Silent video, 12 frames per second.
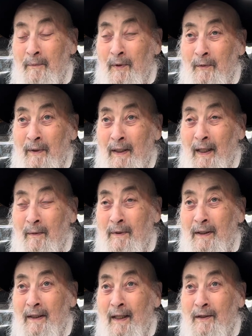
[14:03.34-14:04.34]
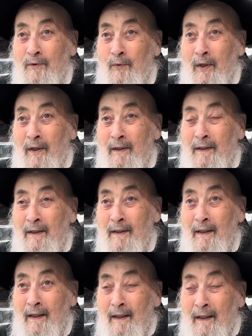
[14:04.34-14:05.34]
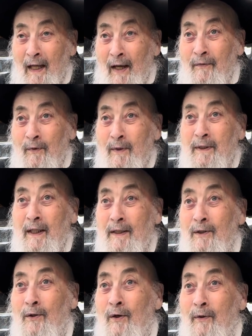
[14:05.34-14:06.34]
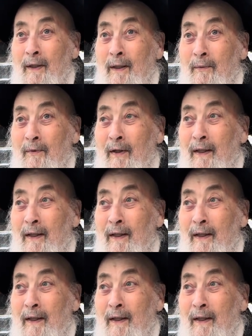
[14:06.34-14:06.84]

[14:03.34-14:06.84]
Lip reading: But when it comes to the last words, everyone says along with him already.